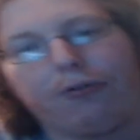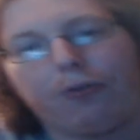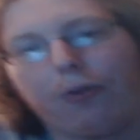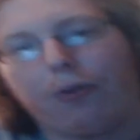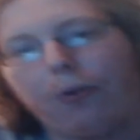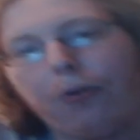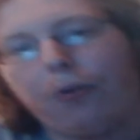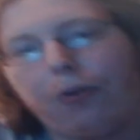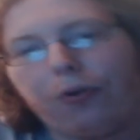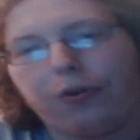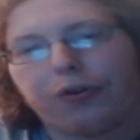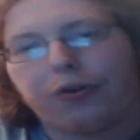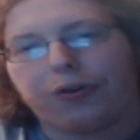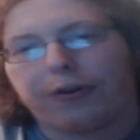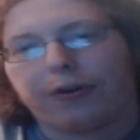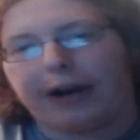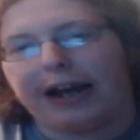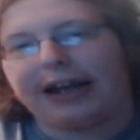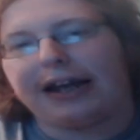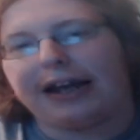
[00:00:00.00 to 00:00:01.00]
rules
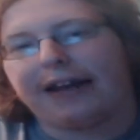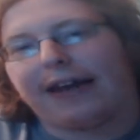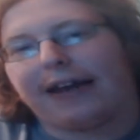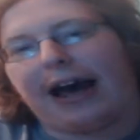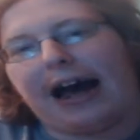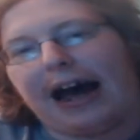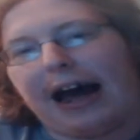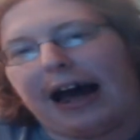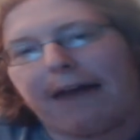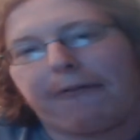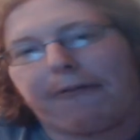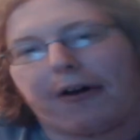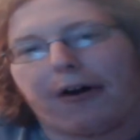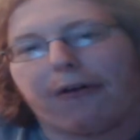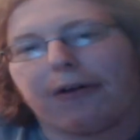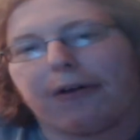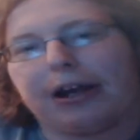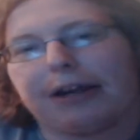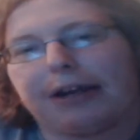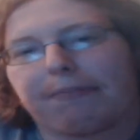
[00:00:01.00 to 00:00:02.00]
or any of that, I've
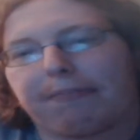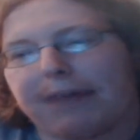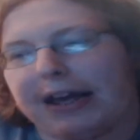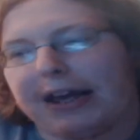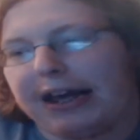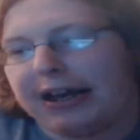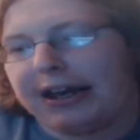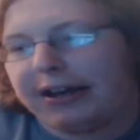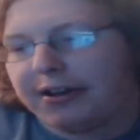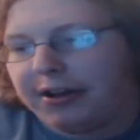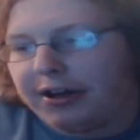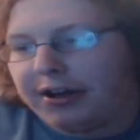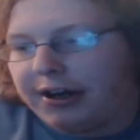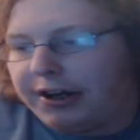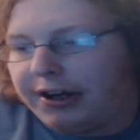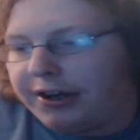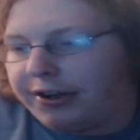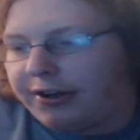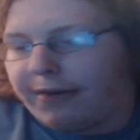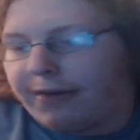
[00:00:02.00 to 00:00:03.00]
always been
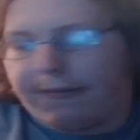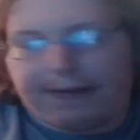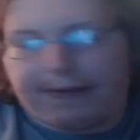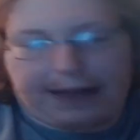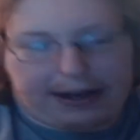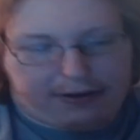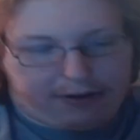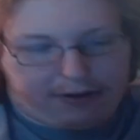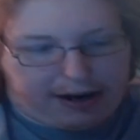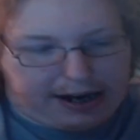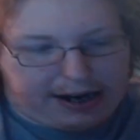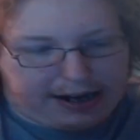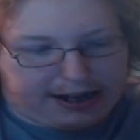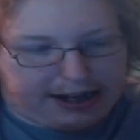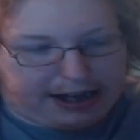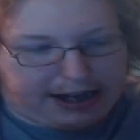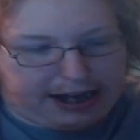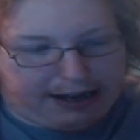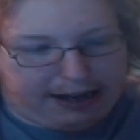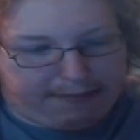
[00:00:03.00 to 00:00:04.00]
someone that tries
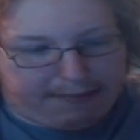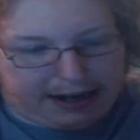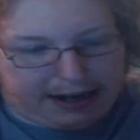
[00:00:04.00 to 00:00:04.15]
to keep my